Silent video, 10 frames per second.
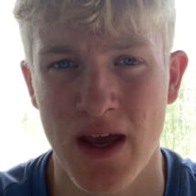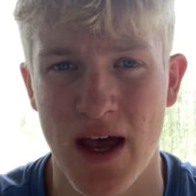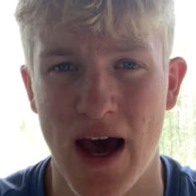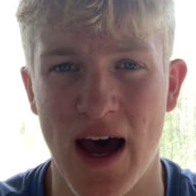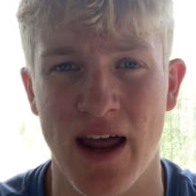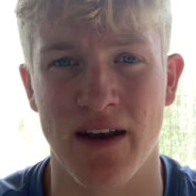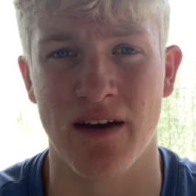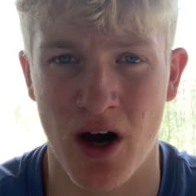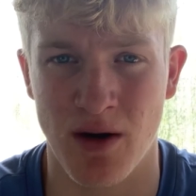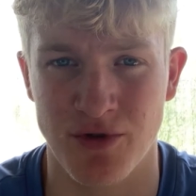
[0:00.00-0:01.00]
And
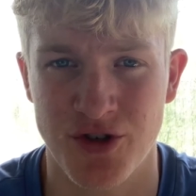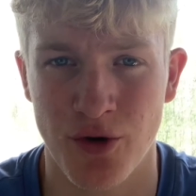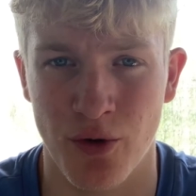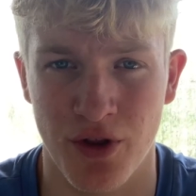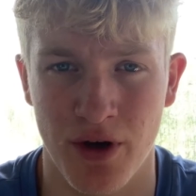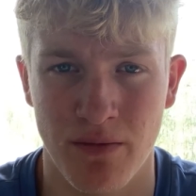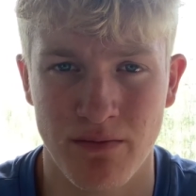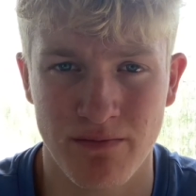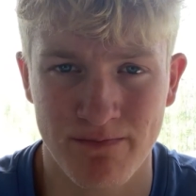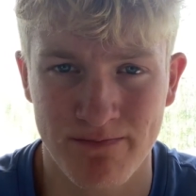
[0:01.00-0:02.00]
I'm sure that,
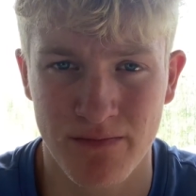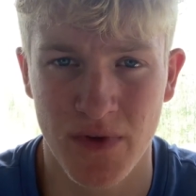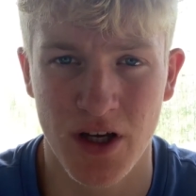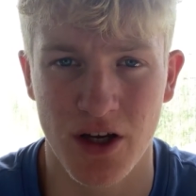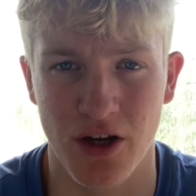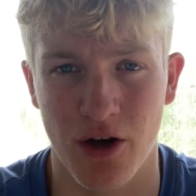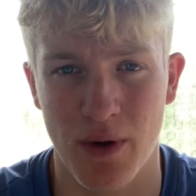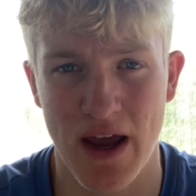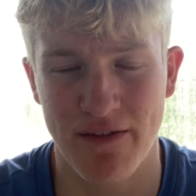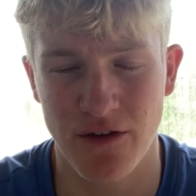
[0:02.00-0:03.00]
you know,
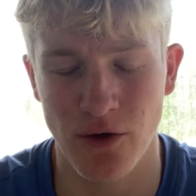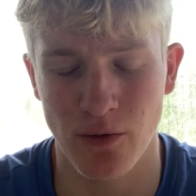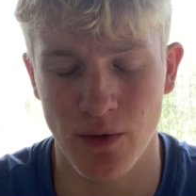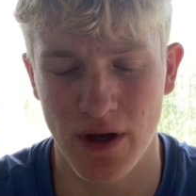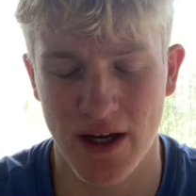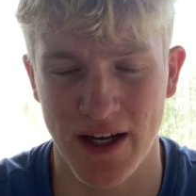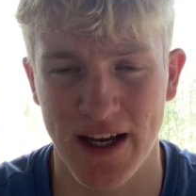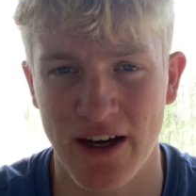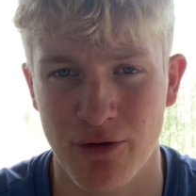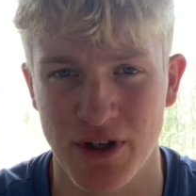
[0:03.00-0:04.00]
if you can
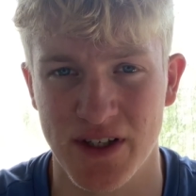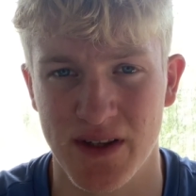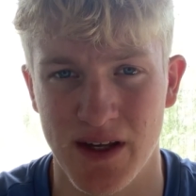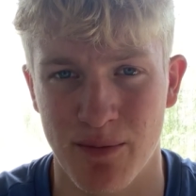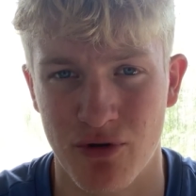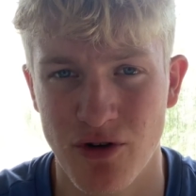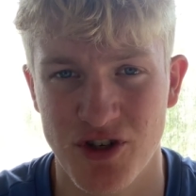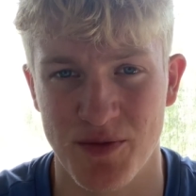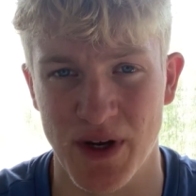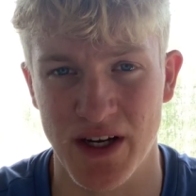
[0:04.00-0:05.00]
increase the approach
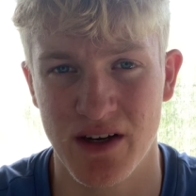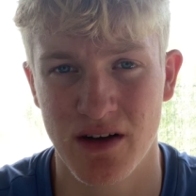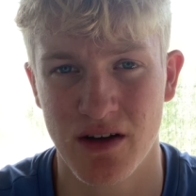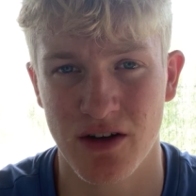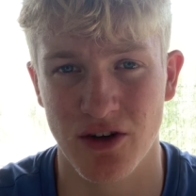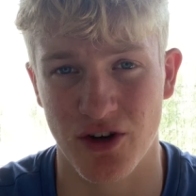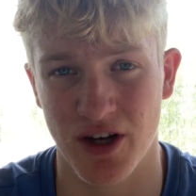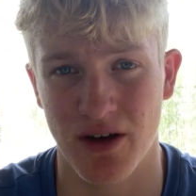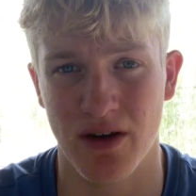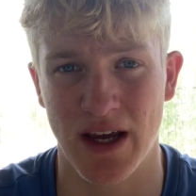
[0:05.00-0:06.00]
speed, you're going
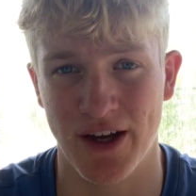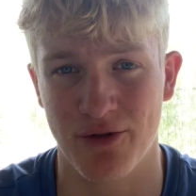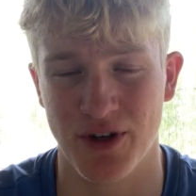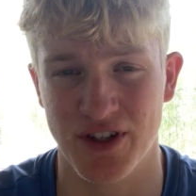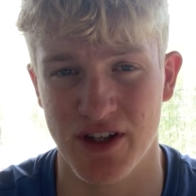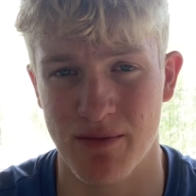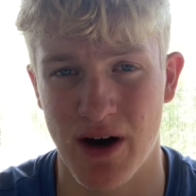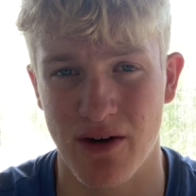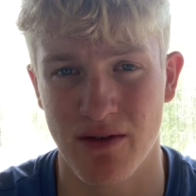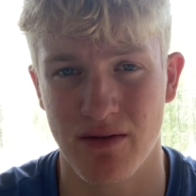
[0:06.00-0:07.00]
to increase the
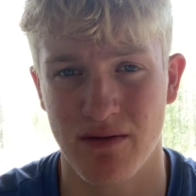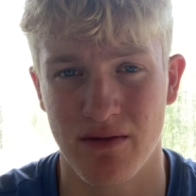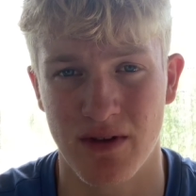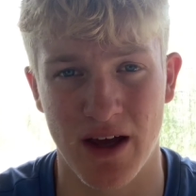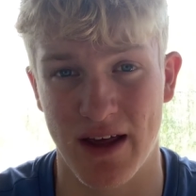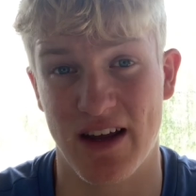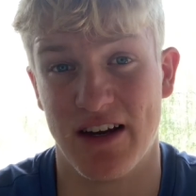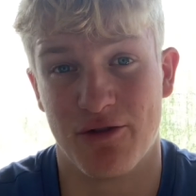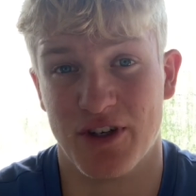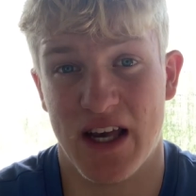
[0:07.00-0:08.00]
amount,
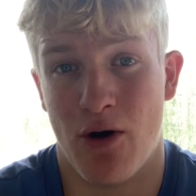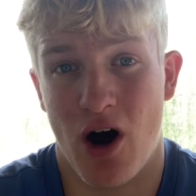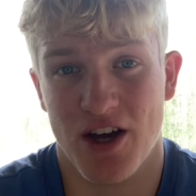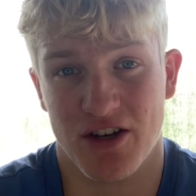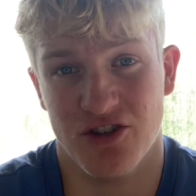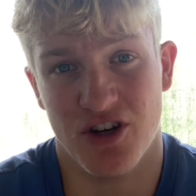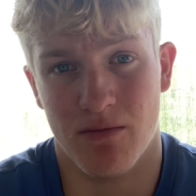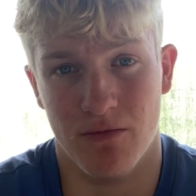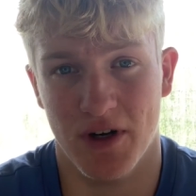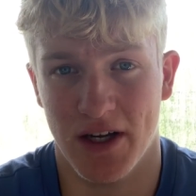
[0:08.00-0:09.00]
increase how high you can
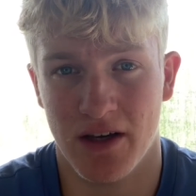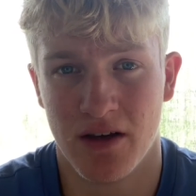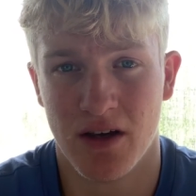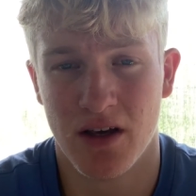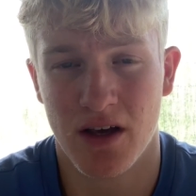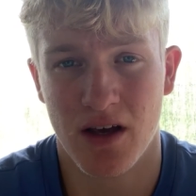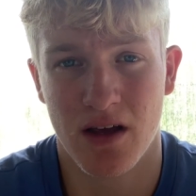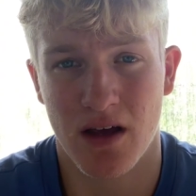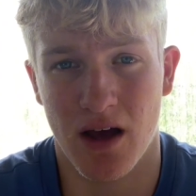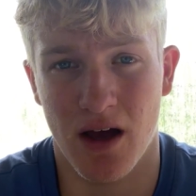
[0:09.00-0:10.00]
jump, really.
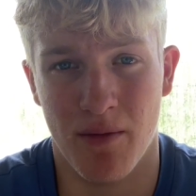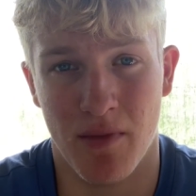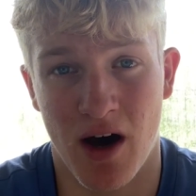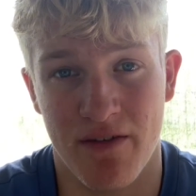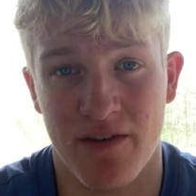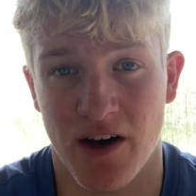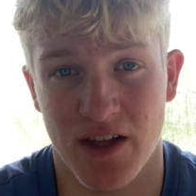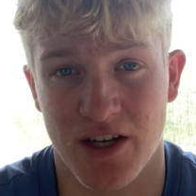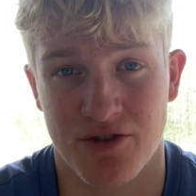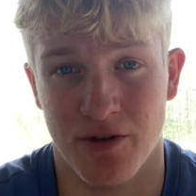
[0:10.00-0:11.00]
I found
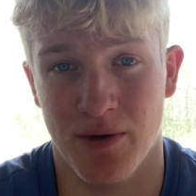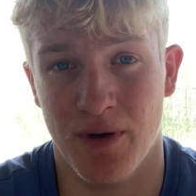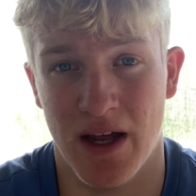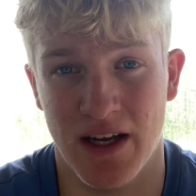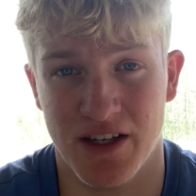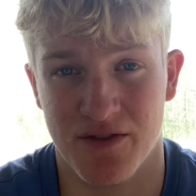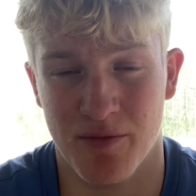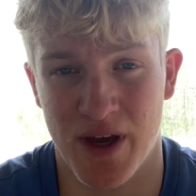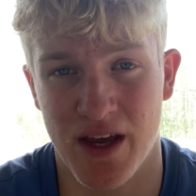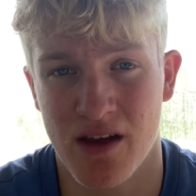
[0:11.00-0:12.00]
that true, at least for me.